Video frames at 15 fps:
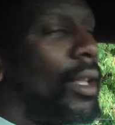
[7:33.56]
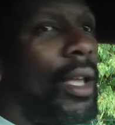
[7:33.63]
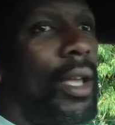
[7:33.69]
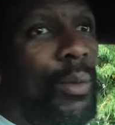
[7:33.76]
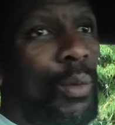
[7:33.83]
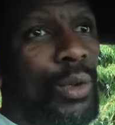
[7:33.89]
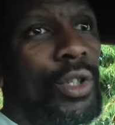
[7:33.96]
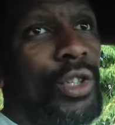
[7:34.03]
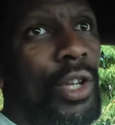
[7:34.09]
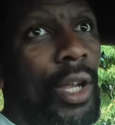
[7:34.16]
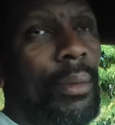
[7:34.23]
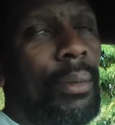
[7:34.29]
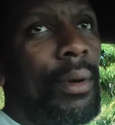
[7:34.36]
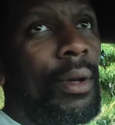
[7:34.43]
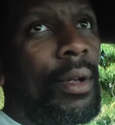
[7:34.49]
it was
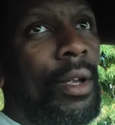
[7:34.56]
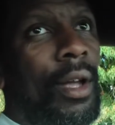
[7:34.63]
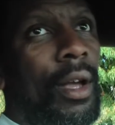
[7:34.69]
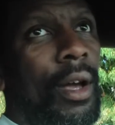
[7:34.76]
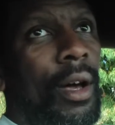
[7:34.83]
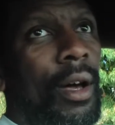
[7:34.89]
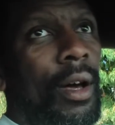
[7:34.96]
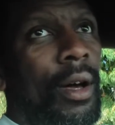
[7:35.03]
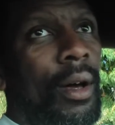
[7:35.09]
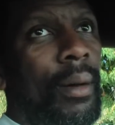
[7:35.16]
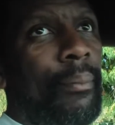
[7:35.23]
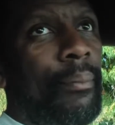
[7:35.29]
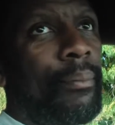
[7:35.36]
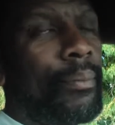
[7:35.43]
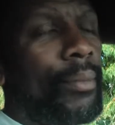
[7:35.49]
cheap.
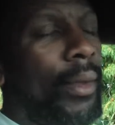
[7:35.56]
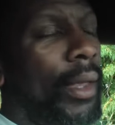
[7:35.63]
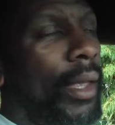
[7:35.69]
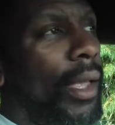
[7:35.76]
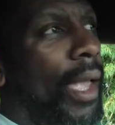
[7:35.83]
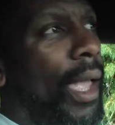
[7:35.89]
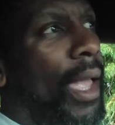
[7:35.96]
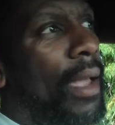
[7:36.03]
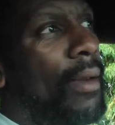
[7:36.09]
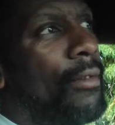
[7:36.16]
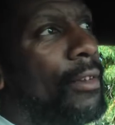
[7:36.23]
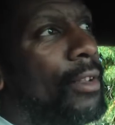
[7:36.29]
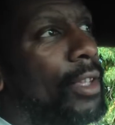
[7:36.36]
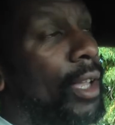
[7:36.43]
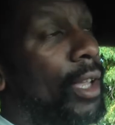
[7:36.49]

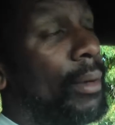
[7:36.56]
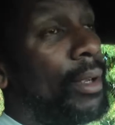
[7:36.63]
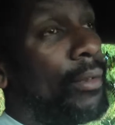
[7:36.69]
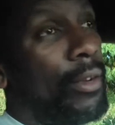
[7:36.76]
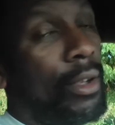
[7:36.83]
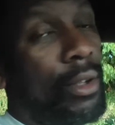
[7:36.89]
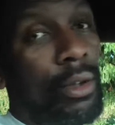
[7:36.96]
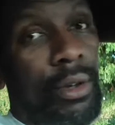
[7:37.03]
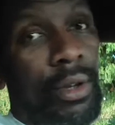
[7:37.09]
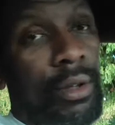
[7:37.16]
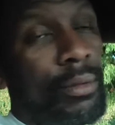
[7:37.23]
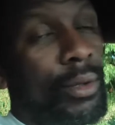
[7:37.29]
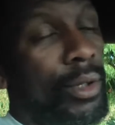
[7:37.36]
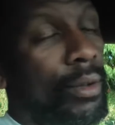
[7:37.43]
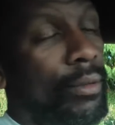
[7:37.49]
Everything, I mean, if you look
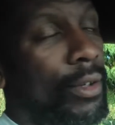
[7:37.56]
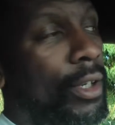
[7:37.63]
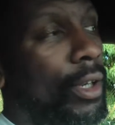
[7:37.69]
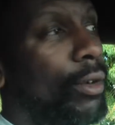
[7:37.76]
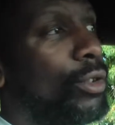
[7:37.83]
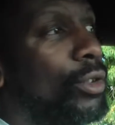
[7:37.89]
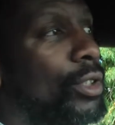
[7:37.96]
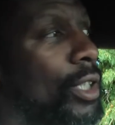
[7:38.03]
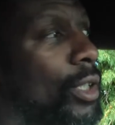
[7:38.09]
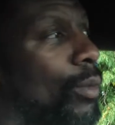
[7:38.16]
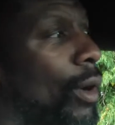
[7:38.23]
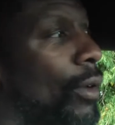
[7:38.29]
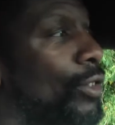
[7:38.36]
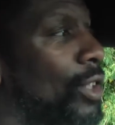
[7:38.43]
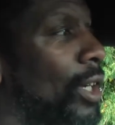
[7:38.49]
on the other video, you'll see
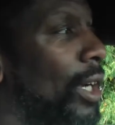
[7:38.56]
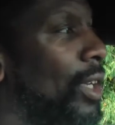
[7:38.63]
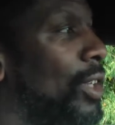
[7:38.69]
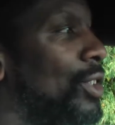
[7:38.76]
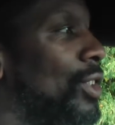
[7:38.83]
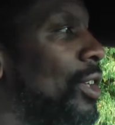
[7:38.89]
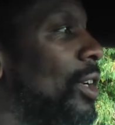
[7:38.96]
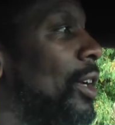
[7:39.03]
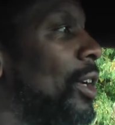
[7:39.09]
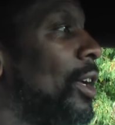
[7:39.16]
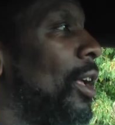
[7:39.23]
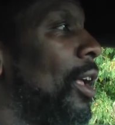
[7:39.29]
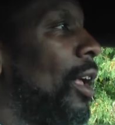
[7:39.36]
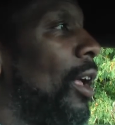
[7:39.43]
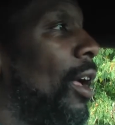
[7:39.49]
what I've changed.
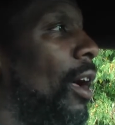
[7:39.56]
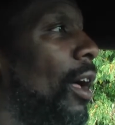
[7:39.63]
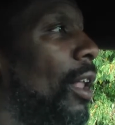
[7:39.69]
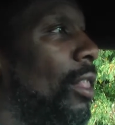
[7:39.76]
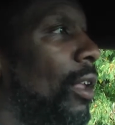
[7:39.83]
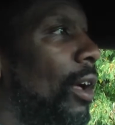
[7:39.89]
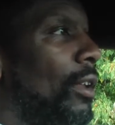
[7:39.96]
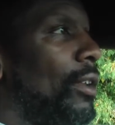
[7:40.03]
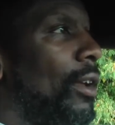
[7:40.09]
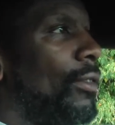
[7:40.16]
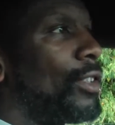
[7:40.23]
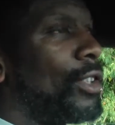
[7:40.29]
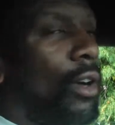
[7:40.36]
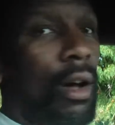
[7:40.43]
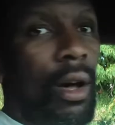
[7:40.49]
A lot
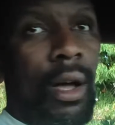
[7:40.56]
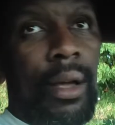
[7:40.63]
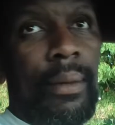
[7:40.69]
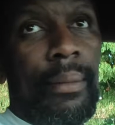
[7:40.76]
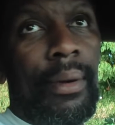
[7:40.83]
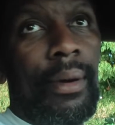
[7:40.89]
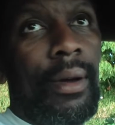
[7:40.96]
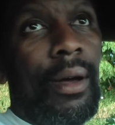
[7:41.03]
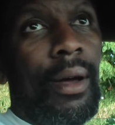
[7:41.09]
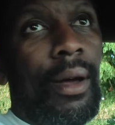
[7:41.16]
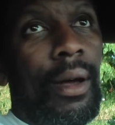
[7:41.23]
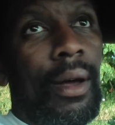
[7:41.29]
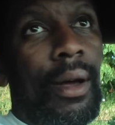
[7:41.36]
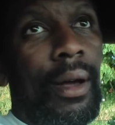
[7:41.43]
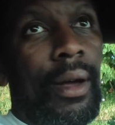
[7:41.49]
of time
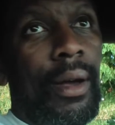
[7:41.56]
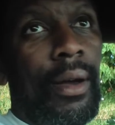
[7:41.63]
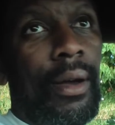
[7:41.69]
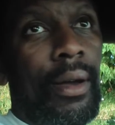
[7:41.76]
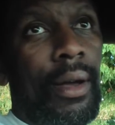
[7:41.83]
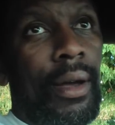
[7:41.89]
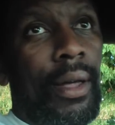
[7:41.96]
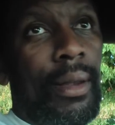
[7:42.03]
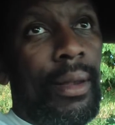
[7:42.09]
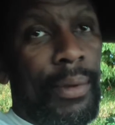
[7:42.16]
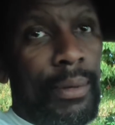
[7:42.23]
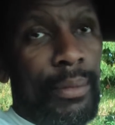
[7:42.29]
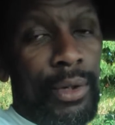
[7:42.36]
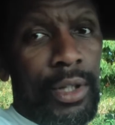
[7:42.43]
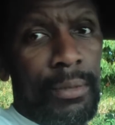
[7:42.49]
and a
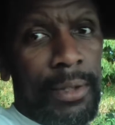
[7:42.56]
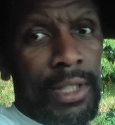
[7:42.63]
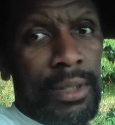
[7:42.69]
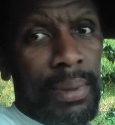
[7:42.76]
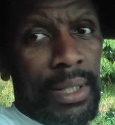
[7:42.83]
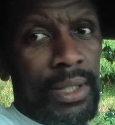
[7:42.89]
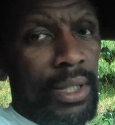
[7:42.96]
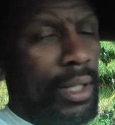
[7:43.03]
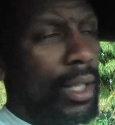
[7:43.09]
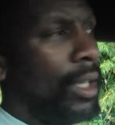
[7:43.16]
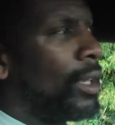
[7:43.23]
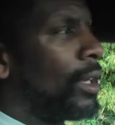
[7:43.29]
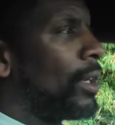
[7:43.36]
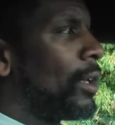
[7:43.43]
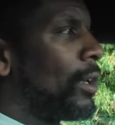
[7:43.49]
bit of money has been spent on it,
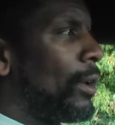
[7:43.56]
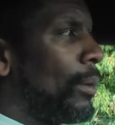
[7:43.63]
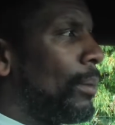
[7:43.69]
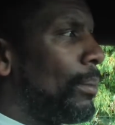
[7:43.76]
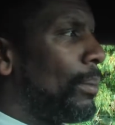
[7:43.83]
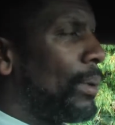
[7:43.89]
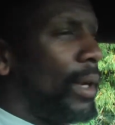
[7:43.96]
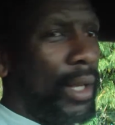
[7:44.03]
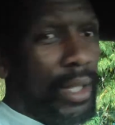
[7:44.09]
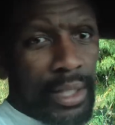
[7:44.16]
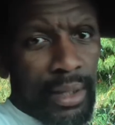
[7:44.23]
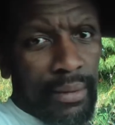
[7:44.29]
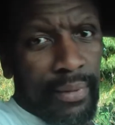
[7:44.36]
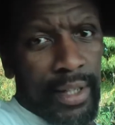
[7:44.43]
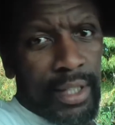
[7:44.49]
but it
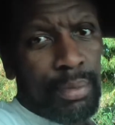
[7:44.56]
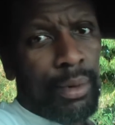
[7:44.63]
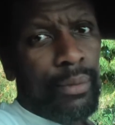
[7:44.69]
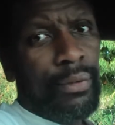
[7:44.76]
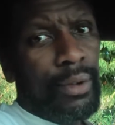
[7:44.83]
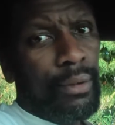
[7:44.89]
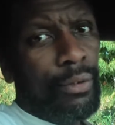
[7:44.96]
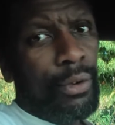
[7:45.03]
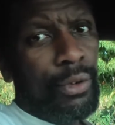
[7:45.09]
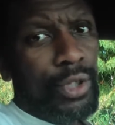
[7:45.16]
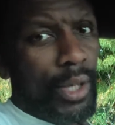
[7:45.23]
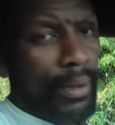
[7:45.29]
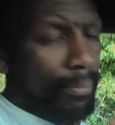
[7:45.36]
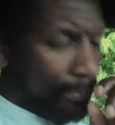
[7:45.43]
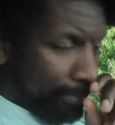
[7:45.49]
is an investment for the
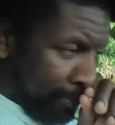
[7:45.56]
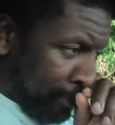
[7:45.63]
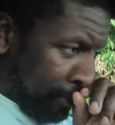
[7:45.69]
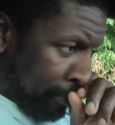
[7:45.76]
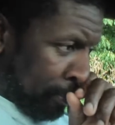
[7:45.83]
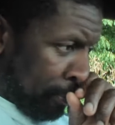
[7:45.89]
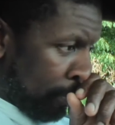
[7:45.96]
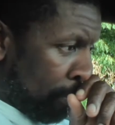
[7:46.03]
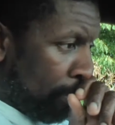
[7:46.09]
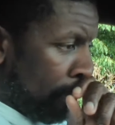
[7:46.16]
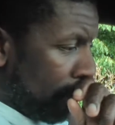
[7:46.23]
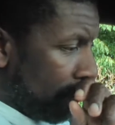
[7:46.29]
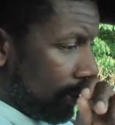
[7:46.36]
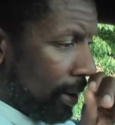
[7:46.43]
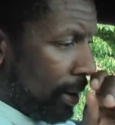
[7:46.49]
future.
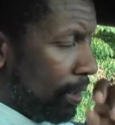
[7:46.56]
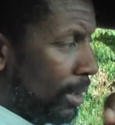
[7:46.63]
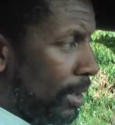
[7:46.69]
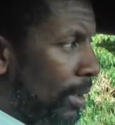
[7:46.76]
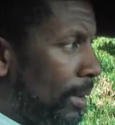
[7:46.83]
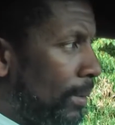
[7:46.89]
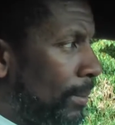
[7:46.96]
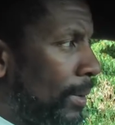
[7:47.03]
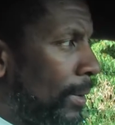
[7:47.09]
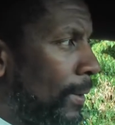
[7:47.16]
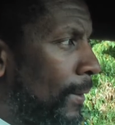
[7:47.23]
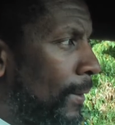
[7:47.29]
And